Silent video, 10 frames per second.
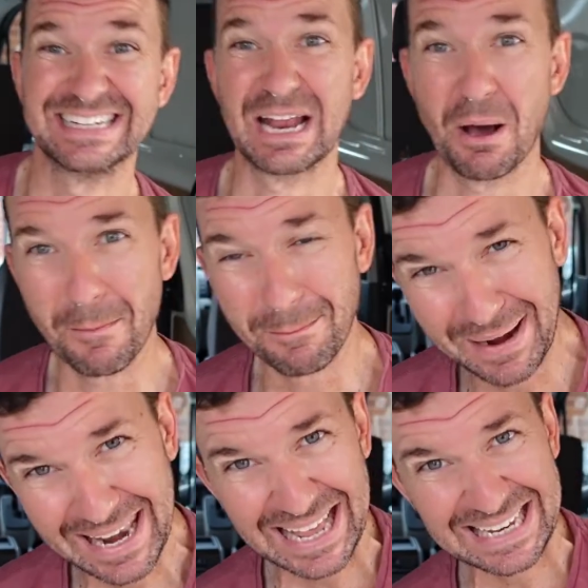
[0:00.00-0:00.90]
it
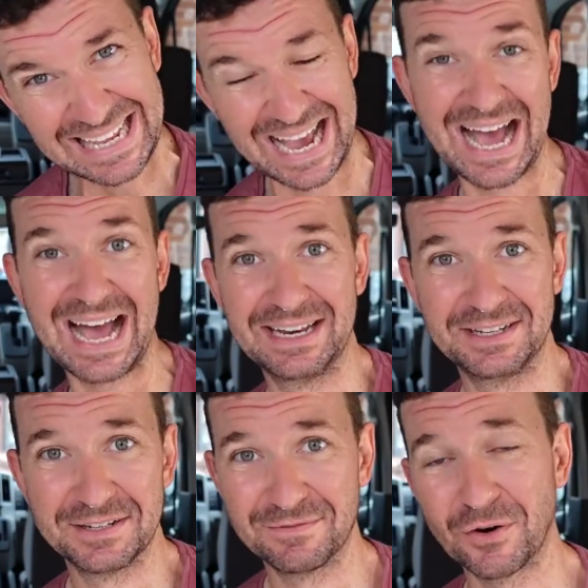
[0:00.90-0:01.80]
bloody hard
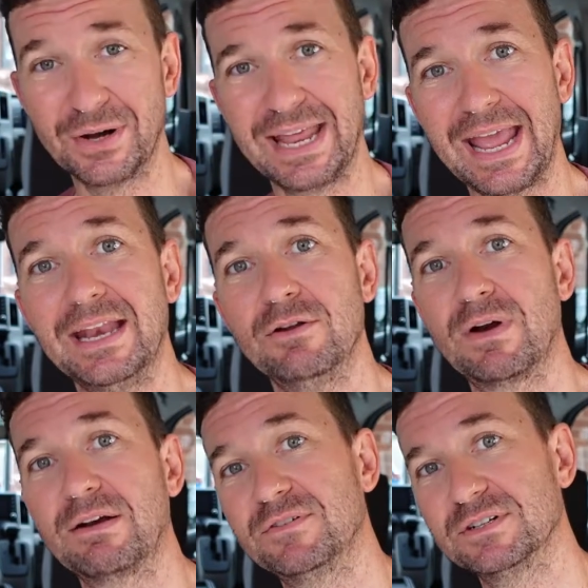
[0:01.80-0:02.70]
to find any
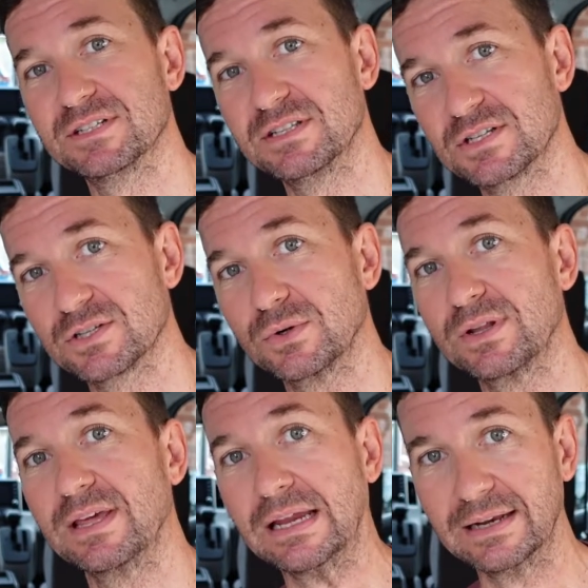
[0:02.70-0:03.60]
reference to this sort of
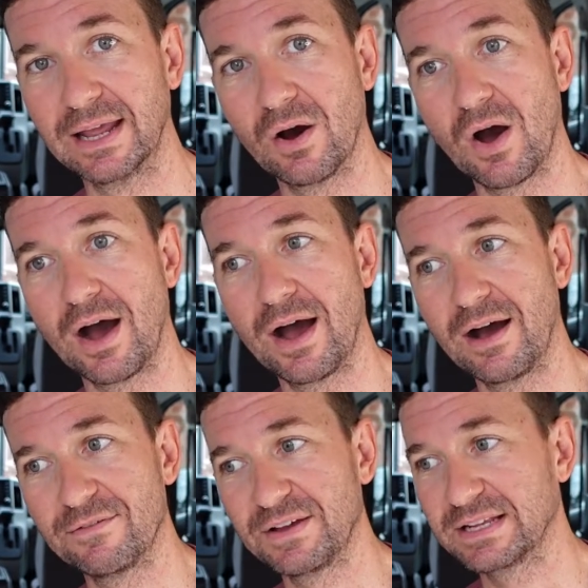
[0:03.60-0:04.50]
thing. Now,
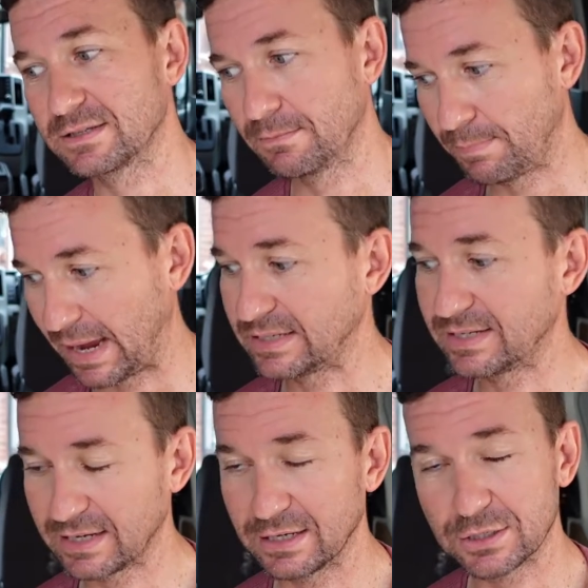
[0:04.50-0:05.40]
I found some
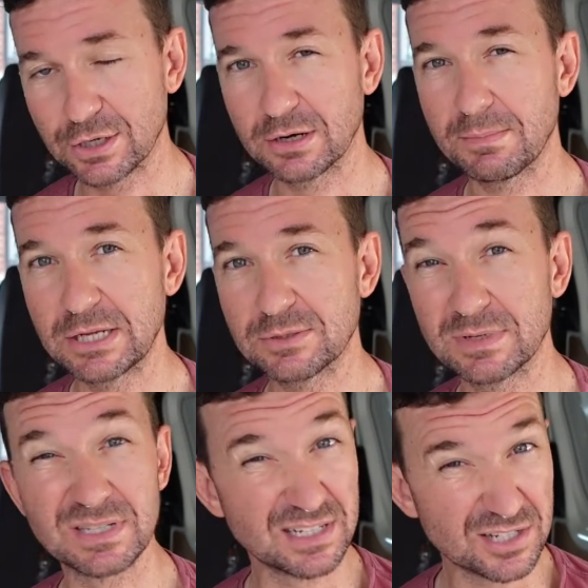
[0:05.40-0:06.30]
basic internal
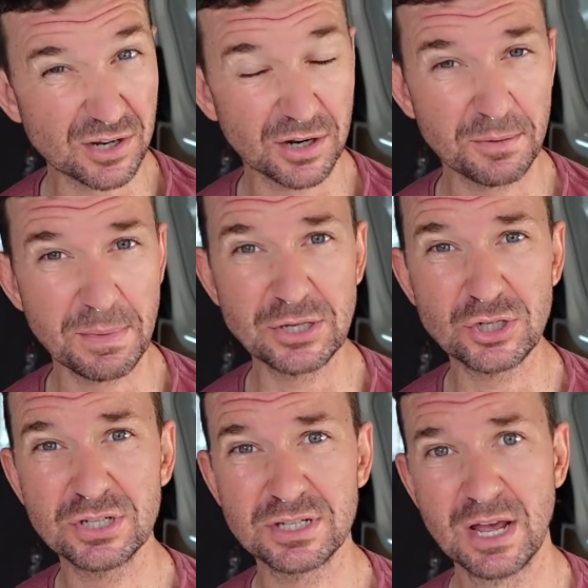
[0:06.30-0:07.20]
measurements, internal
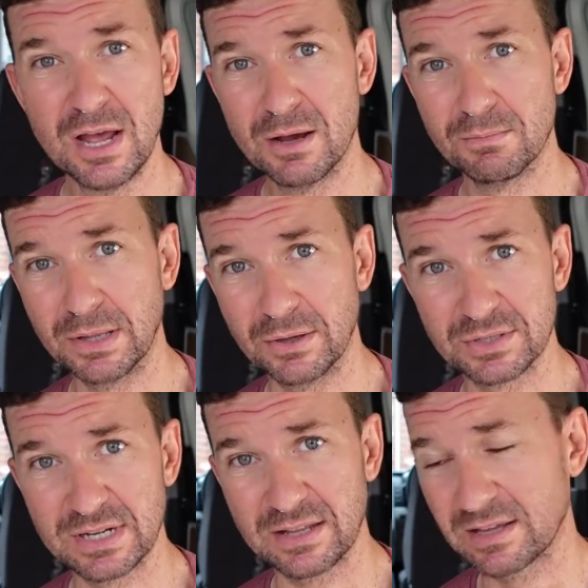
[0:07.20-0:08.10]
dimensions, but there
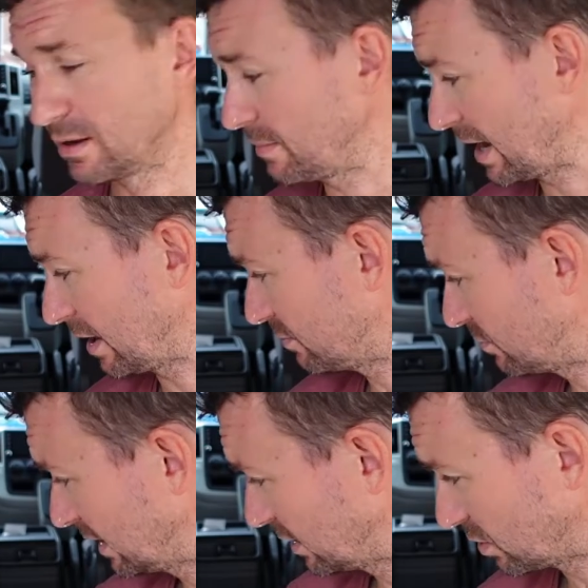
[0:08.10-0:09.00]
was nothing about
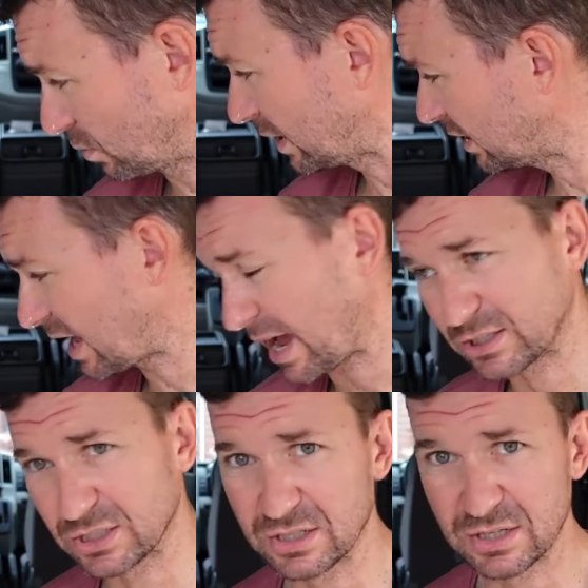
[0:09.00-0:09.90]
really the wheel
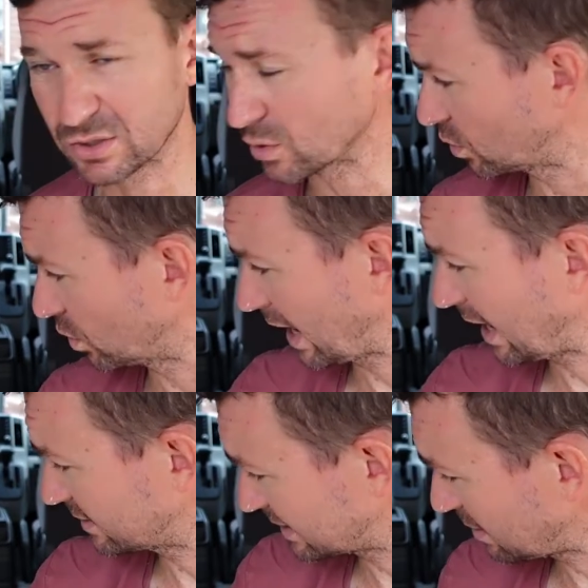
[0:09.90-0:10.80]
arches or
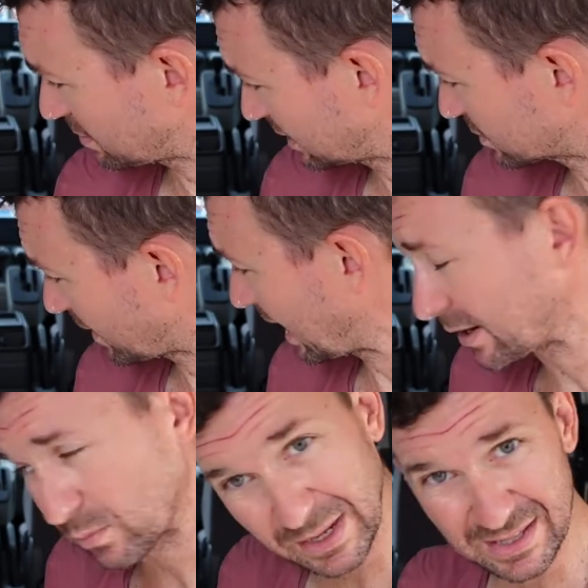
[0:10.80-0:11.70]
how deep things
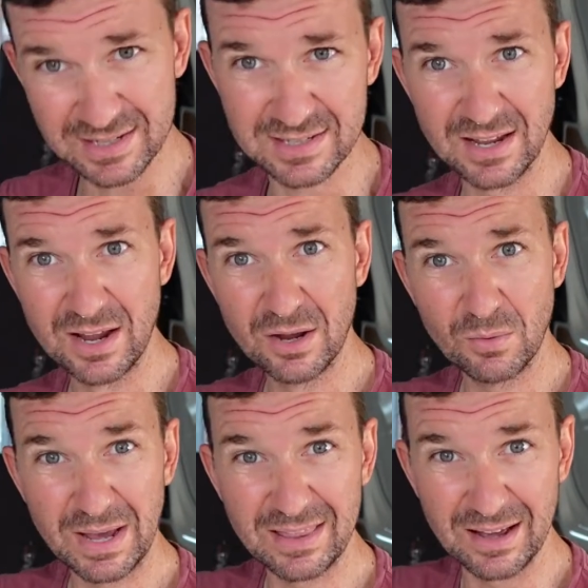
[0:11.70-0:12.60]
went, where the
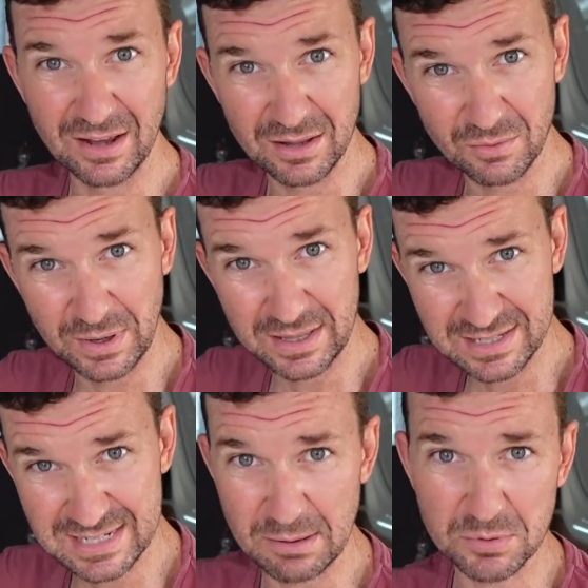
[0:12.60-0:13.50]

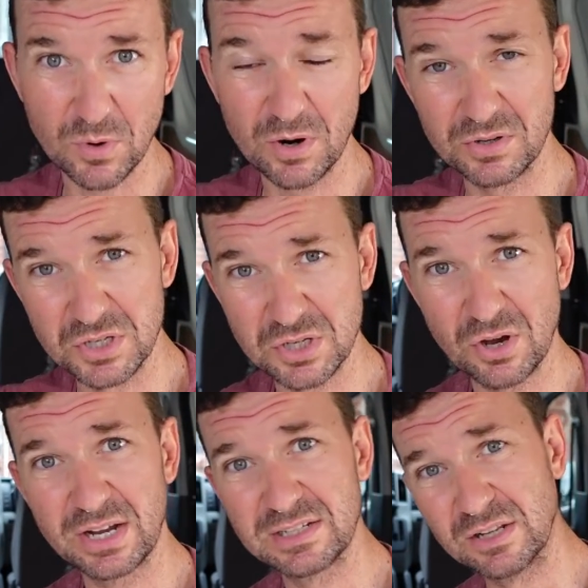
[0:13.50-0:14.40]
steps were and the
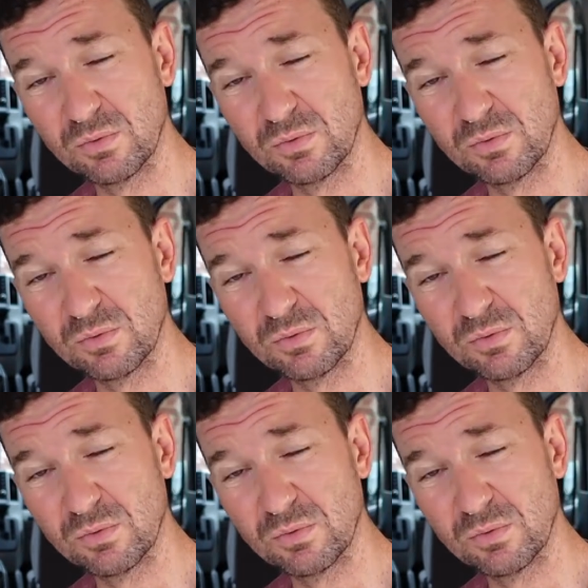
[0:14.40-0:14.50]
sides and the